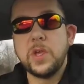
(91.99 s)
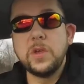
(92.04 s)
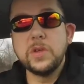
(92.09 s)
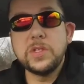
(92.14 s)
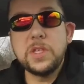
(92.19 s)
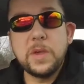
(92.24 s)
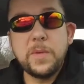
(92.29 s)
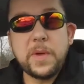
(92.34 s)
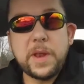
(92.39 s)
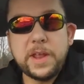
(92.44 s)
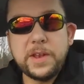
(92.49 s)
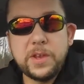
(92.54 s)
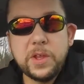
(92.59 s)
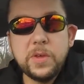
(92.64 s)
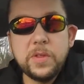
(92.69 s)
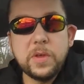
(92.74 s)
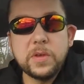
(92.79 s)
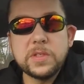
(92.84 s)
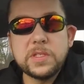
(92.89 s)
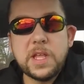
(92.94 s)
So usually when I
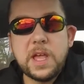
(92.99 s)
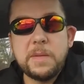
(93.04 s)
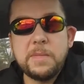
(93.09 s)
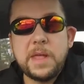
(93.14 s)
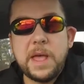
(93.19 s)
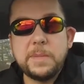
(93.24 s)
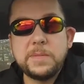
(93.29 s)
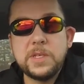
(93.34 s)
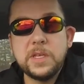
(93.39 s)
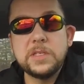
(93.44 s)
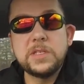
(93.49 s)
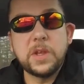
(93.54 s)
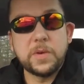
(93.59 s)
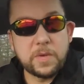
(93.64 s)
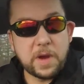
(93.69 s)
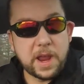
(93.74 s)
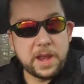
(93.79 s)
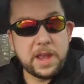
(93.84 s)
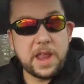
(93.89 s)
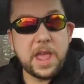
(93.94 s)
do those time lapses, and
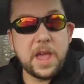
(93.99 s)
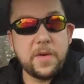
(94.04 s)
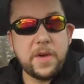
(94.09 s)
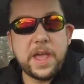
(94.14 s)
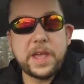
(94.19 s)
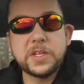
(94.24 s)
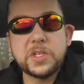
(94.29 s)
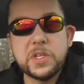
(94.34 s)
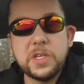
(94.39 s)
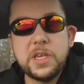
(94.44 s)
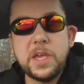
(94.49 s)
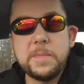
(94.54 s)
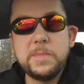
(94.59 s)
right now actually,